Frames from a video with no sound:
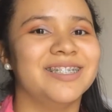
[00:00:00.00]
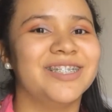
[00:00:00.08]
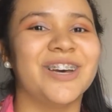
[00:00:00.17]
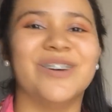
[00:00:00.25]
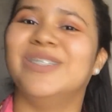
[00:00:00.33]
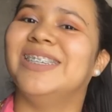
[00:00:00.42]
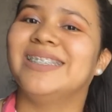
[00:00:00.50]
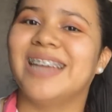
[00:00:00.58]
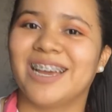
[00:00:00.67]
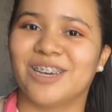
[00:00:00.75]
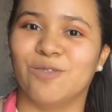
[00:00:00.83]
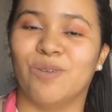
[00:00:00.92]
So the
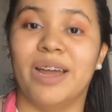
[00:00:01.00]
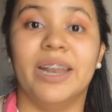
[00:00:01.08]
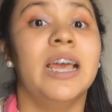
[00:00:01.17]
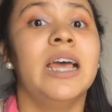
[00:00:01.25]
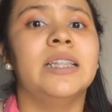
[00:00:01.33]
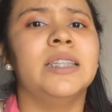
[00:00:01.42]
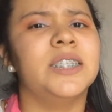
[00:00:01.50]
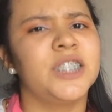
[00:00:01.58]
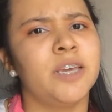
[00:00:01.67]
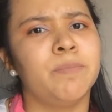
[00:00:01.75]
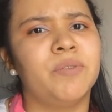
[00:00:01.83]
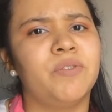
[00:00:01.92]
second one, The
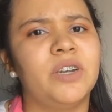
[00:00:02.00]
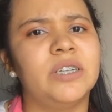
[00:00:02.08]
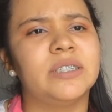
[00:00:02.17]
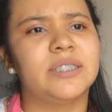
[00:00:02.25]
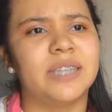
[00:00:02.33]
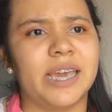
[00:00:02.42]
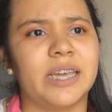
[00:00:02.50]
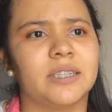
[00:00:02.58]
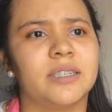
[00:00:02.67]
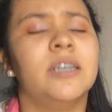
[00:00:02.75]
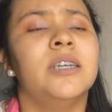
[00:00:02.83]
Cheap First Date.